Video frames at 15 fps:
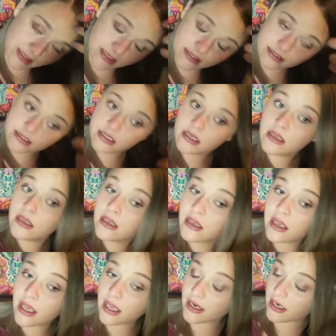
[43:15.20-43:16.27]
this.
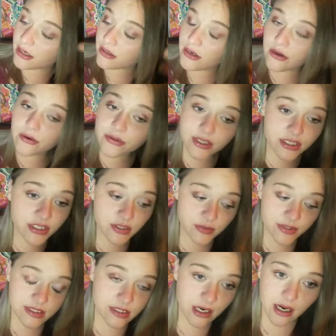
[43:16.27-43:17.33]
And I know that she
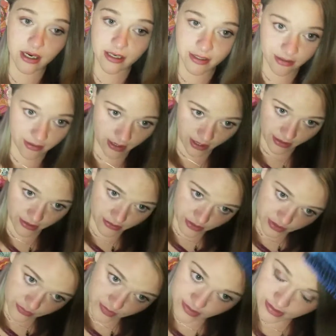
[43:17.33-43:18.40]
was tired. I know she was